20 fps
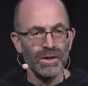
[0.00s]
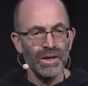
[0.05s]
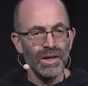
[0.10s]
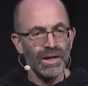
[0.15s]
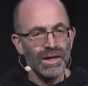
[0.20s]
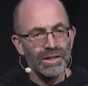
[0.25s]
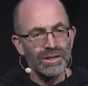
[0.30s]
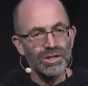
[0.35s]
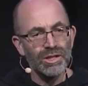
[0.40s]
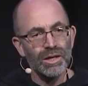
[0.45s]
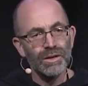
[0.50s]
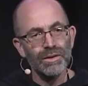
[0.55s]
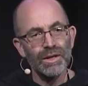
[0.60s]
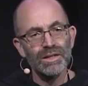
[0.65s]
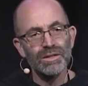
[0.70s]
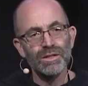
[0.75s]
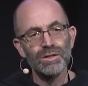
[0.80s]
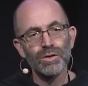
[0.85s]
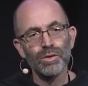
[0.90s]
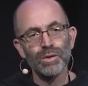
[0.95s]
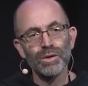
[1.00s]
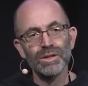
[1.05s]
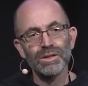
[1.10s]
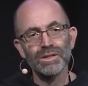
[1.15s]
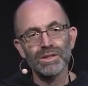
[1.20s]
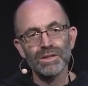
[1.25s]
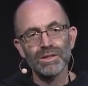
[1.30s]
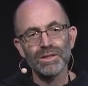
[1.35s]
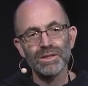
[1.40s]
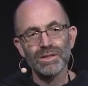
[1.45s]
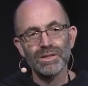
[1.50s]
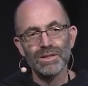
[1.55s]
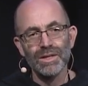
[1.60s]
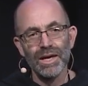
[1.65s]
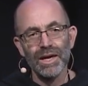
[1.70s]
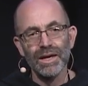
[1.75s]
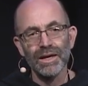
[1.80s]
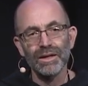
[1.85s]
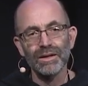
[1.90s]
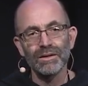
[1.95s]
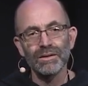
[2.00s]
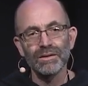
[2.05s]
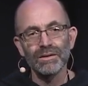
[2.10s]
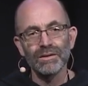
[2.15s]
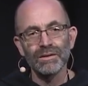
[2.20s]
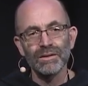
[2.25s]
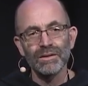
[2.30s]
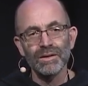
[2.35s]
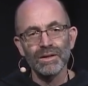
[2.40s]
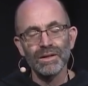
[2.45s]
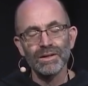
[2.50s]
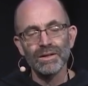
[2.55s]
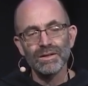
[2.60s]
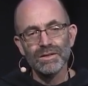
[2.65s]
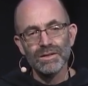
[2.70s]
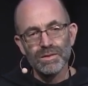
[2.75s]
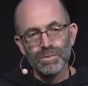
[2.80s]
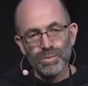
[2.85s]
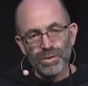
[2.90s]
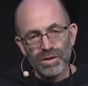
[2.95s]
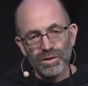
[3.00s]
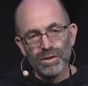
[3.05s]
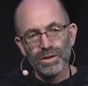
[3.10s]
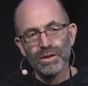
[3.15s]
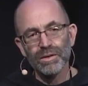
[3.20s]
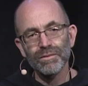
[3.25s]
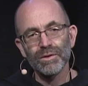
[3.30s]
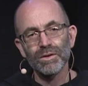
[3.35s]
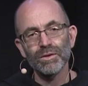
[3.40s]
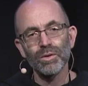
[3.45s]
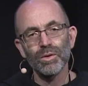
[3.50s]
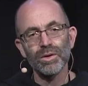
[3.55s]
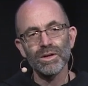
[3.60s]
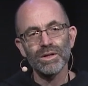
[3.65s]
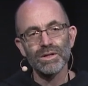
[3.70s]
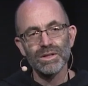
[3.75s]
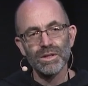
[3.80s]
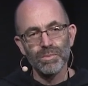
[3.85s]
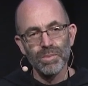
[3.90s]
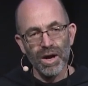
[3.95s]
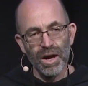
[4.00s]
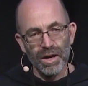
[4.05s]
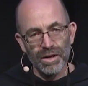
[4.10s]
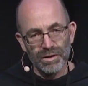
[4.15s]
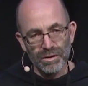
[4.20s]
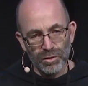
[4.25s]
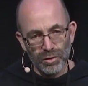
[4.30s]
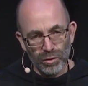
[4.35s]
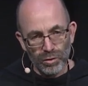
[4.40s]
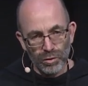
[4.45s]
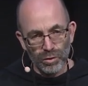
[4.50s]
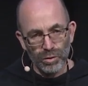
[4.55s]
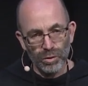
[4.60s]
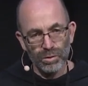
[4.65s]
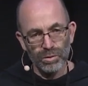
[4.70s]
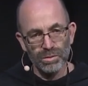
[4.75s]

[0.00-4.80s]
And I share that story just to say that the Spirit of the Lord is upon you.